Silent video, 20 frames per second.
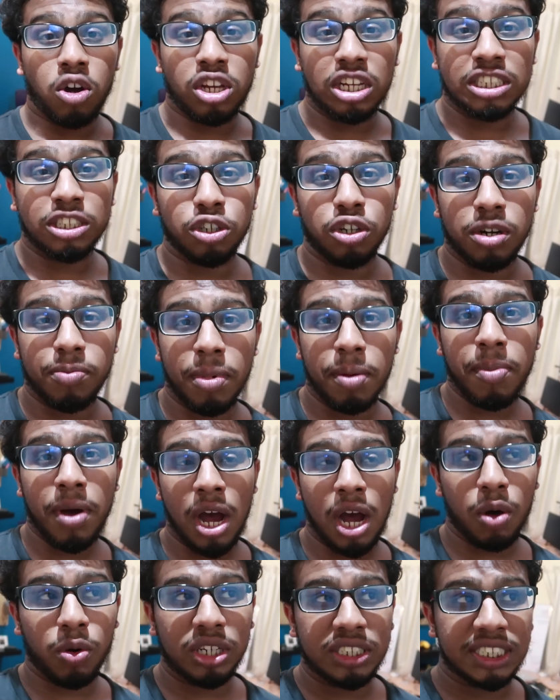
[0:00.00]
Okay, so remember
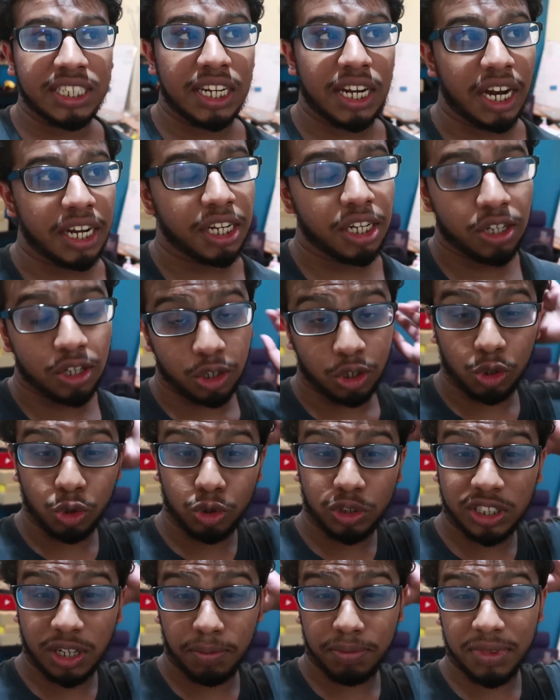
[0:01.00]
how I said I need to do
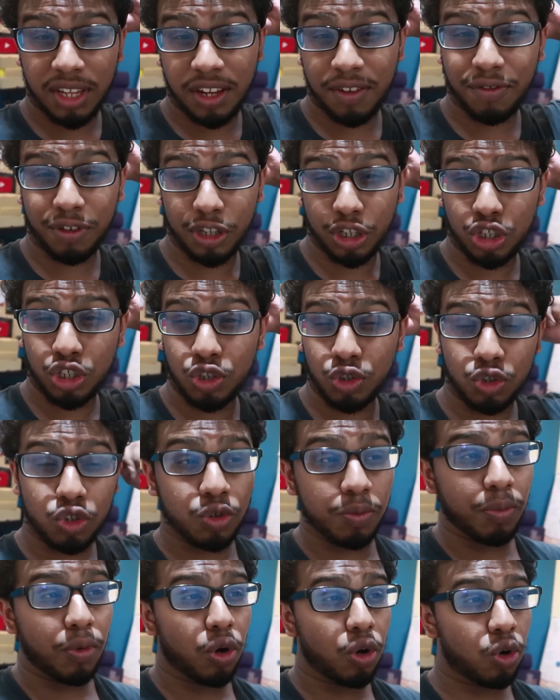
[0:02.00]
something for the shoot
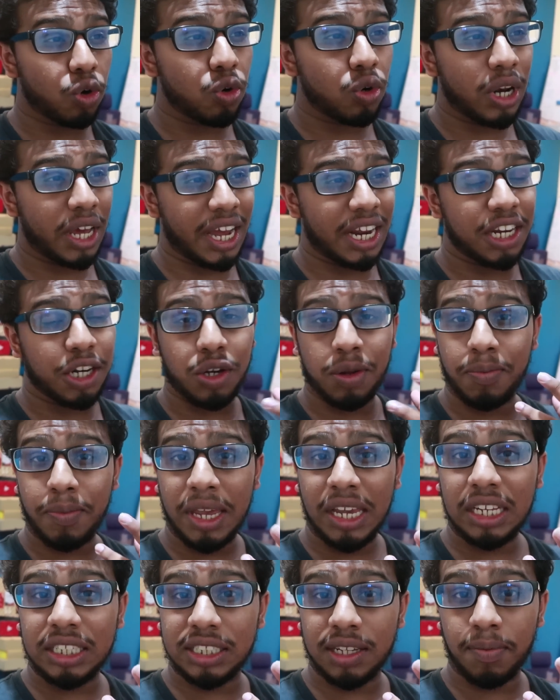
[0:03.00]
tomorrow? Like I need to
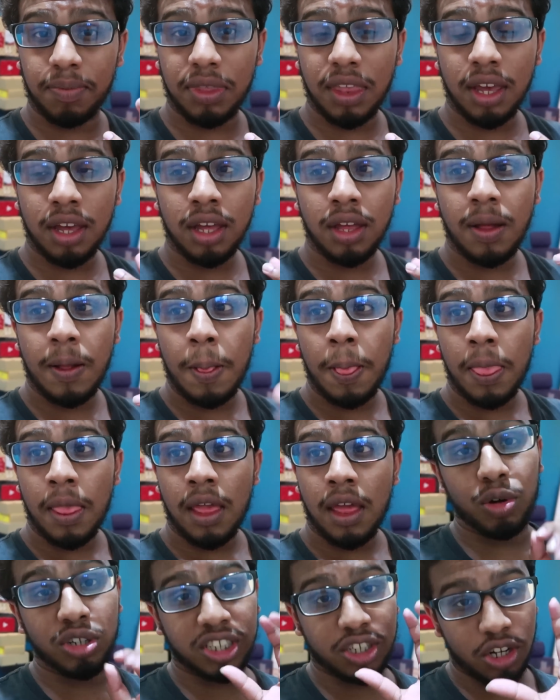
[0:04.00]
make something.
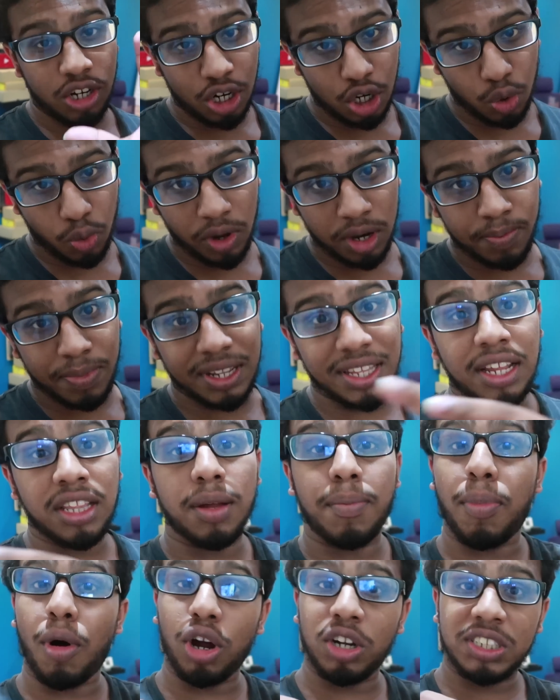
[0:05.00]
I was gonna do it, but then
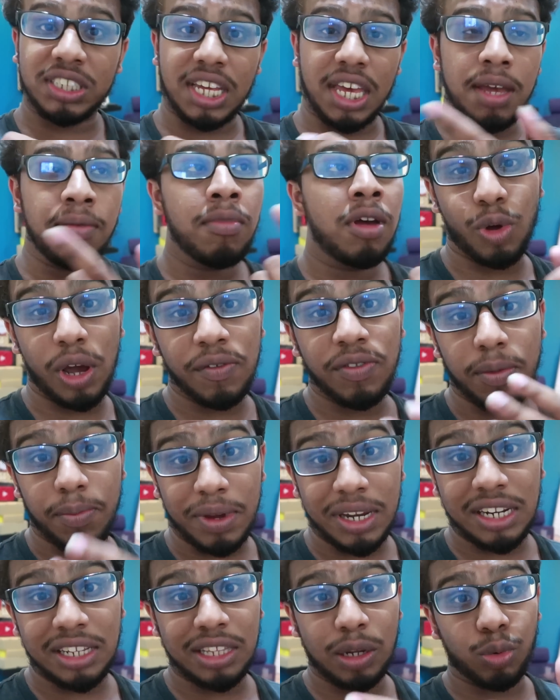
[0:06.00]
the boys came to have the
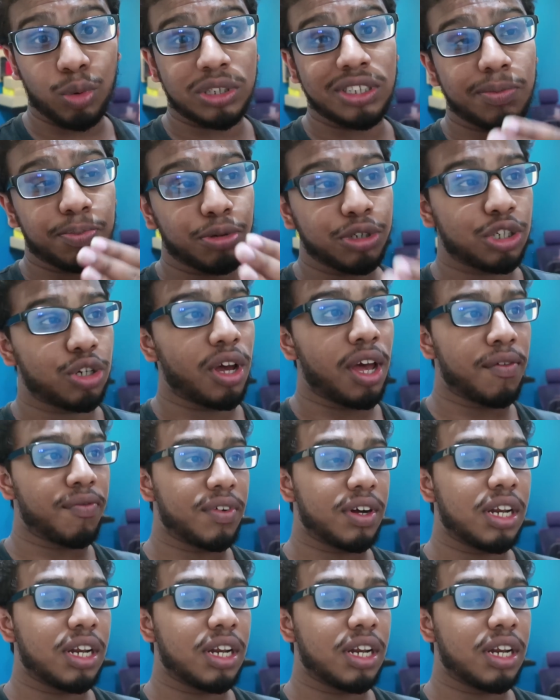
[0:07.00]
meeting that we were supposed to have